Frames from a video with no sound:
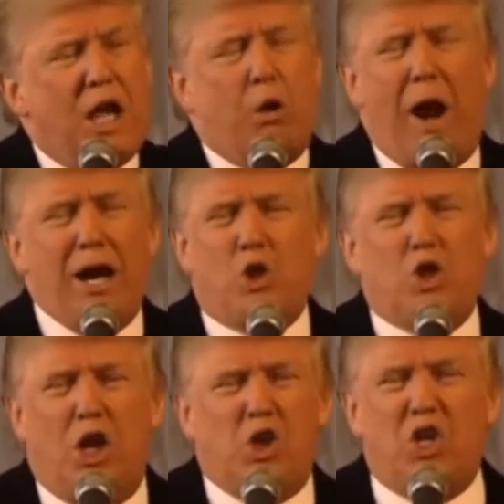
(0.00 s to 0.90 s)
write
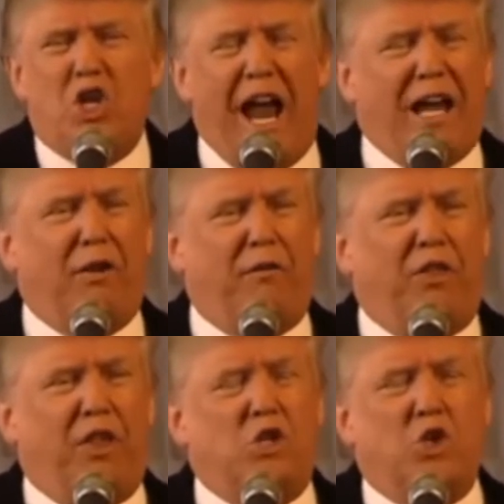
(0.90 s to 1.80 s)
such negative
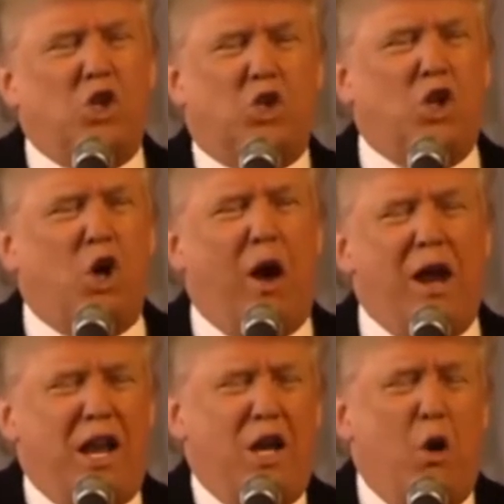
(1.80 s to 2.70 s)
things just so,
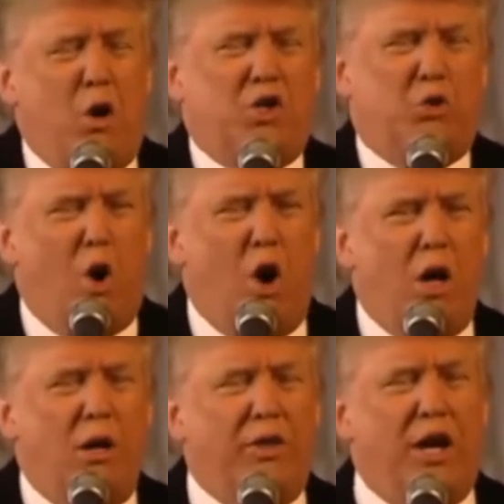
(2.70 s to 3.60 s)
and they know it's
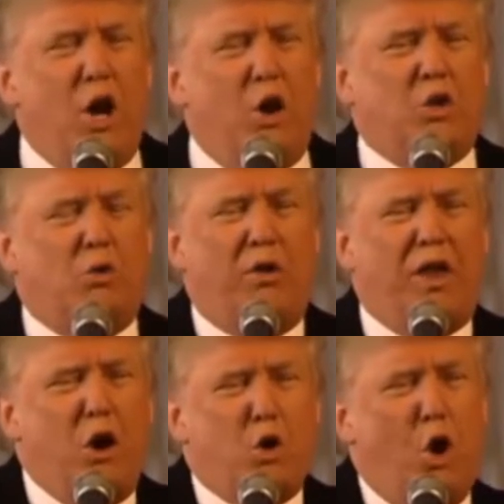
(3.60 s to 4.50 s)
wrong. They know it's wrong.
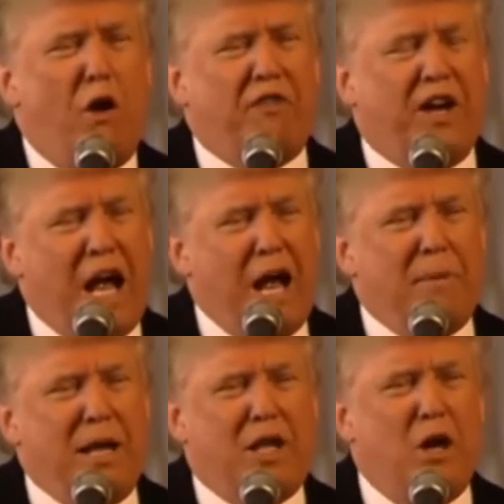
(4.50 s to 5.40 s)
They don't call for
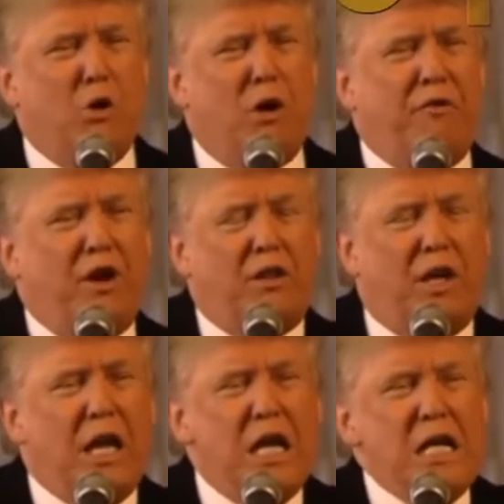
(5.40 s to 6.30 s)
comment. They don't call for
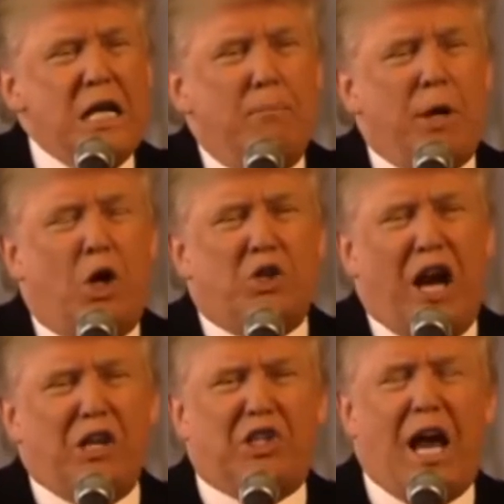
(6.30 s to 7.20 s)
anything because
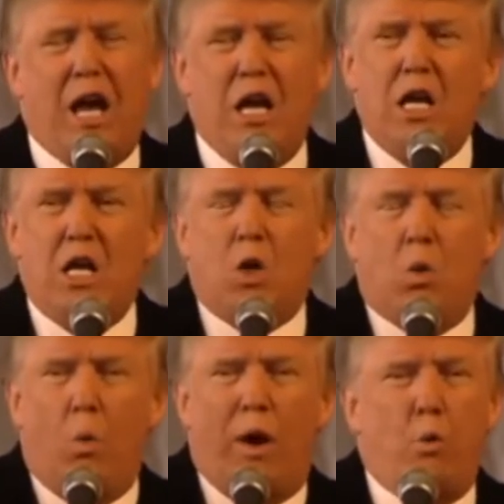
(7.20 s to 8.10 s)
I said,
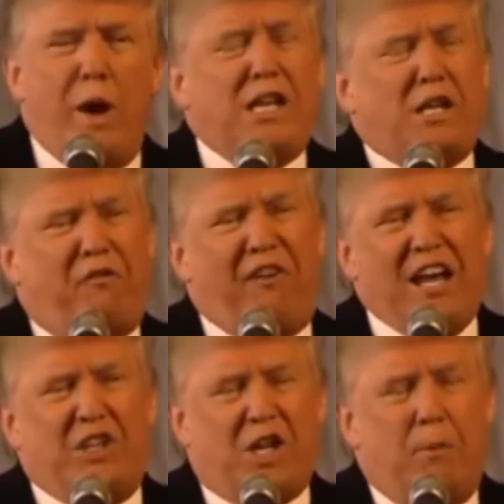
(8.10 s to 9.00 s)
when we
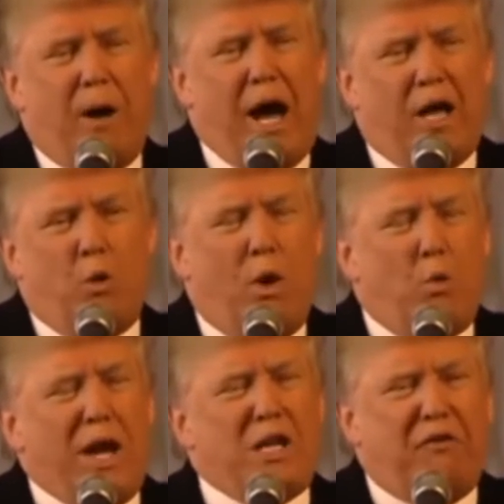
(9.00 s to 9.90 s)
defend somebody,
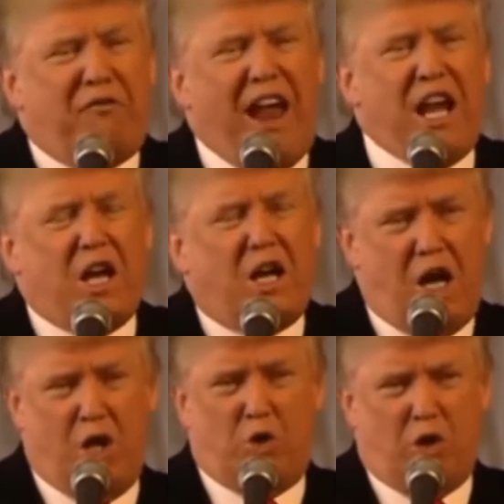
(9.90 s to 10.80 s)
when we defend a
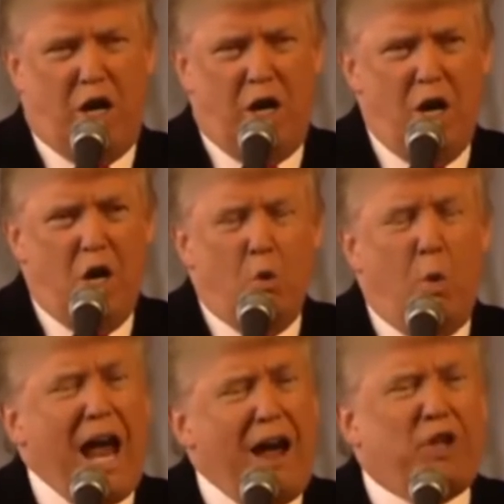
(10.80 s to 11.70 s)
country,
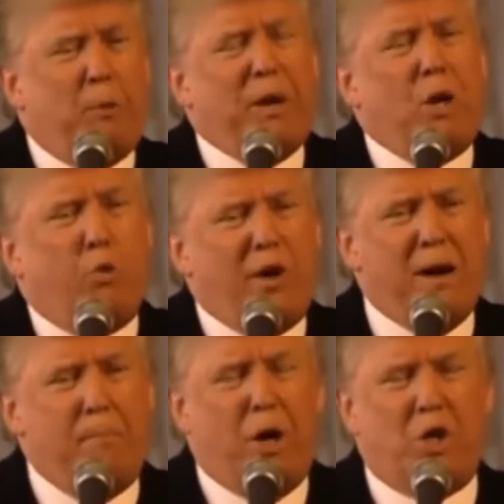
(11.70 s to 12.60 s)
we have to be
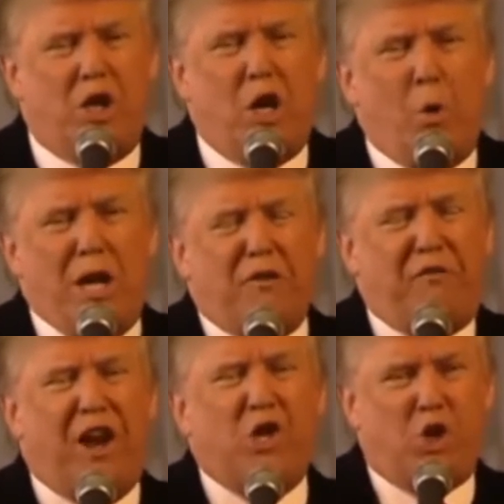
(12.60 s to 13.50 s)
reimbursed. You know, we
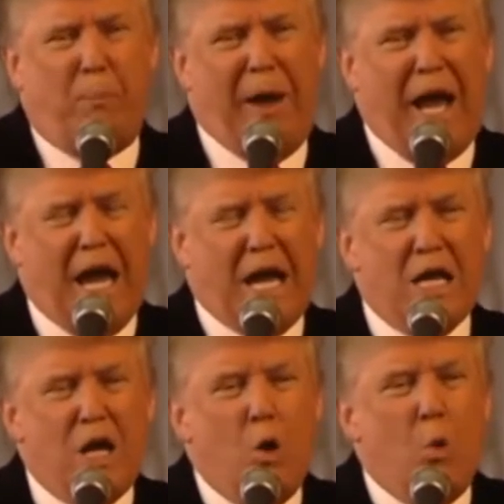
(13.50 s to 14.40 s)
defend
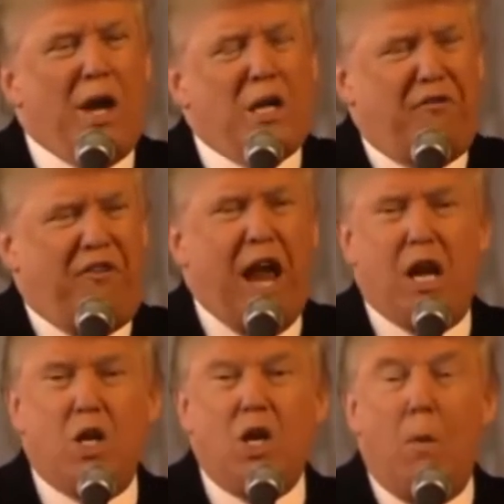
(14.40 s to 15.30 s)
Japan. We
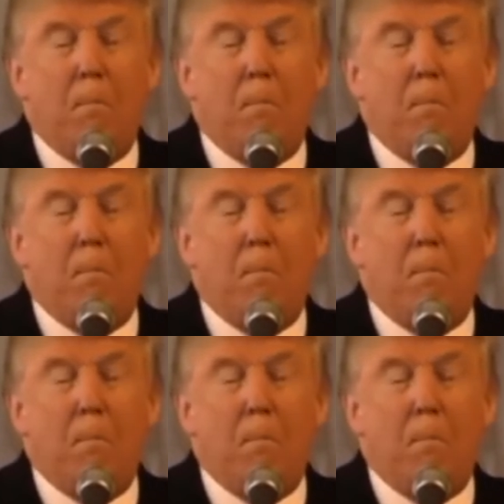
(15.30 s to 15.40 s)
defend